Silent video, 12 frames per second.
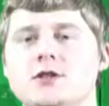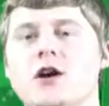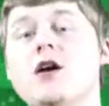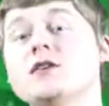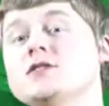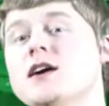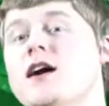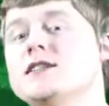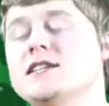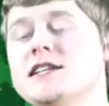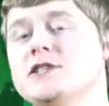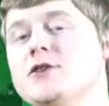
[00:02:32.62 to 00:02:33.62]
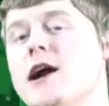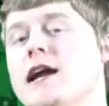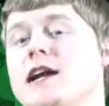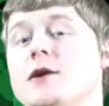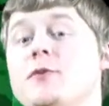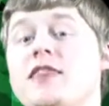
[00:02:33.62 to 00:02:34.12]
Charles Dawson is
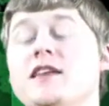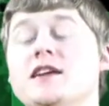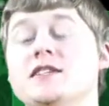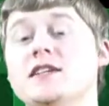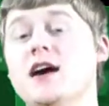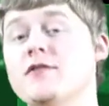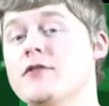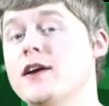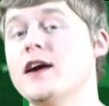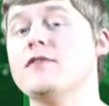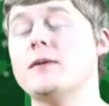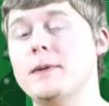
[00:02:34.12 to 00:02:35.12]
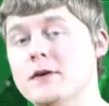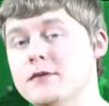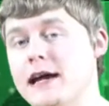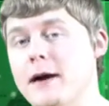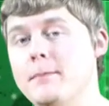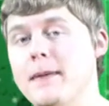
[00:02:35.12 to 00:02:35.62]
credited with the discovery of the
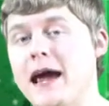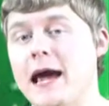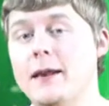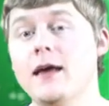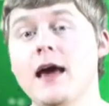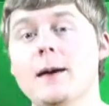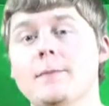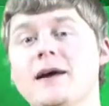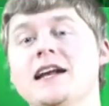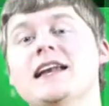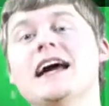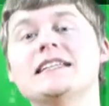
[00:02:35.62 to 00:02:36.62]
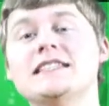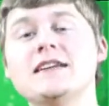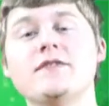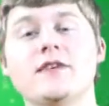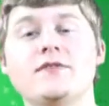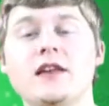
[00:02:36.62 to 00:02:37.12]
Piltdown Man, but in
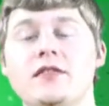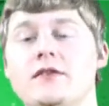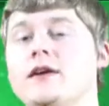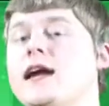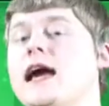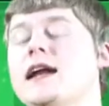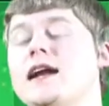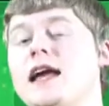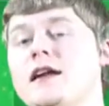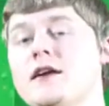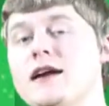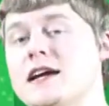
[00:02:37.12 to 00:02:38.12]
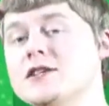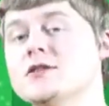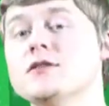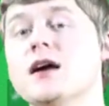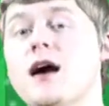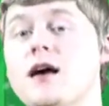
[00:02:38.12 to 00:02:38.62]
1953, at an
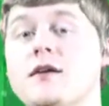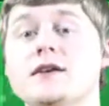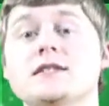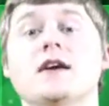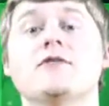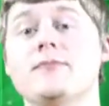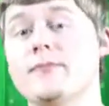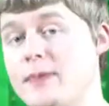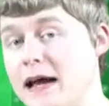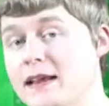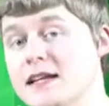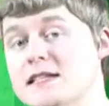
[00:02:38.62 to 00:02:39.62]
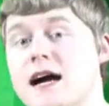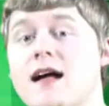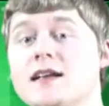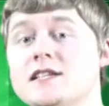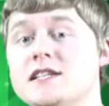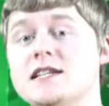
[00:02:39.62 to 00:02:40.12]
international congress of
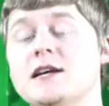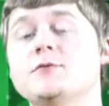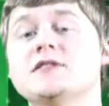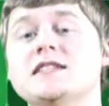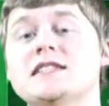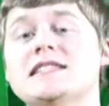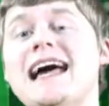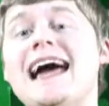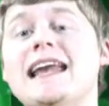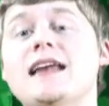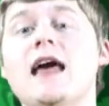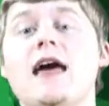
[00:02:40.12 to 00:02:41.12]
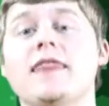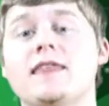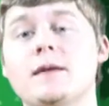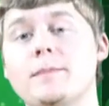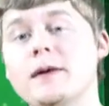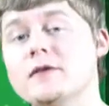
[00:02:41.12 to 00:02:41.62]
paleontologists, it was decided that
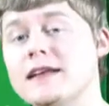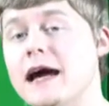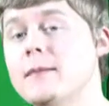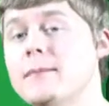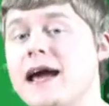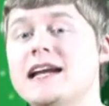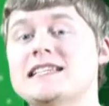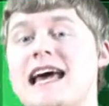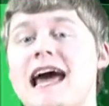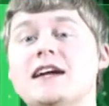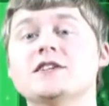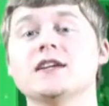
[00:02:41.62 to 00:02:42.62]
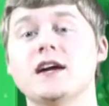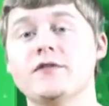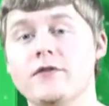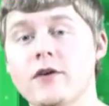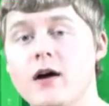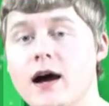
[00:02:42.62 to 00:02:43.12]
the Piltdown Man is actually a
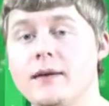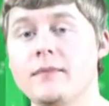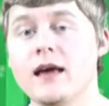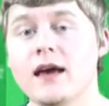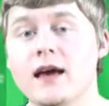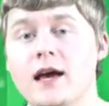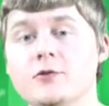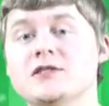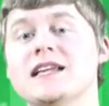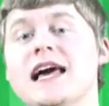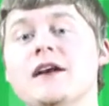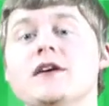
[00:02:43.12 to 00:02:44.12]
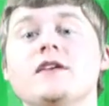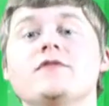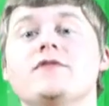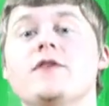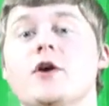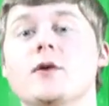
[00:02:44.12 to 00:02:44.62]
fraud. It was later
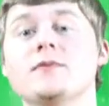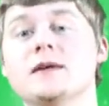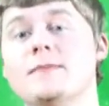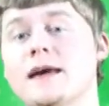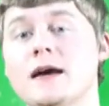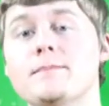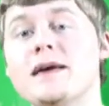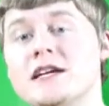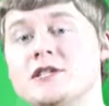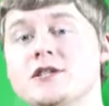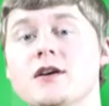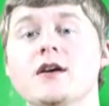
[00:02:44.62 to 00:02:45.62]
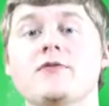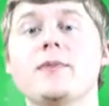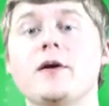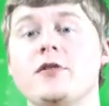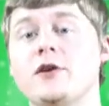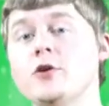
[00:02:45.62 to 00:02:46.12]
confirmed to be a mixture of
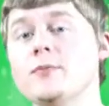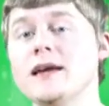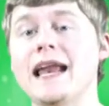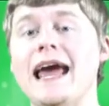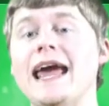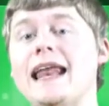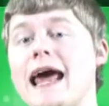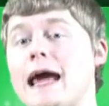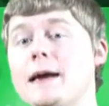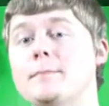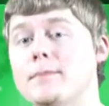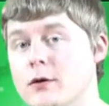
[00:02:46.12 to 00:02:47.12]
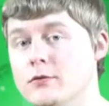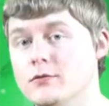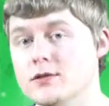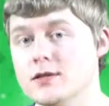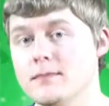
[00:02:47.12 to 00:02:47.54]
both human and ape bones.